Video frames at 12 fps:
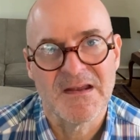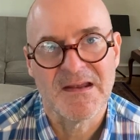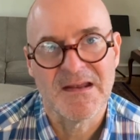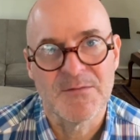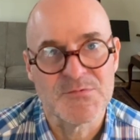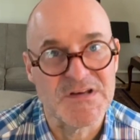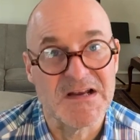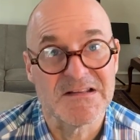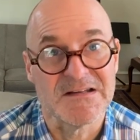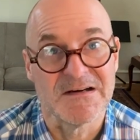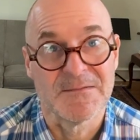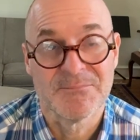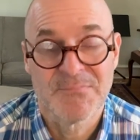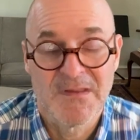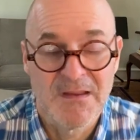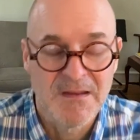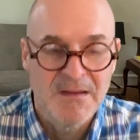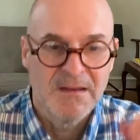and it was out there.
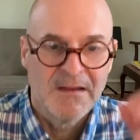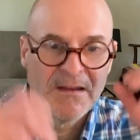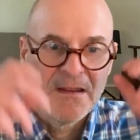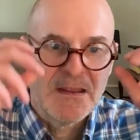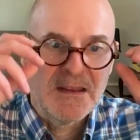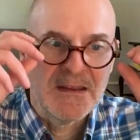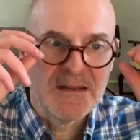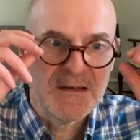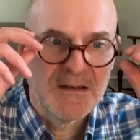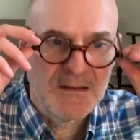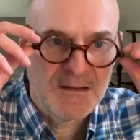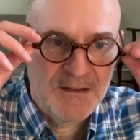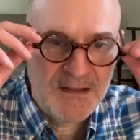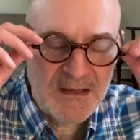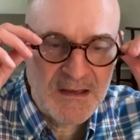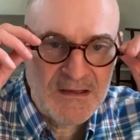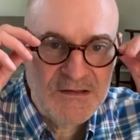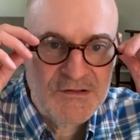And
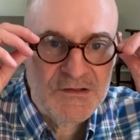the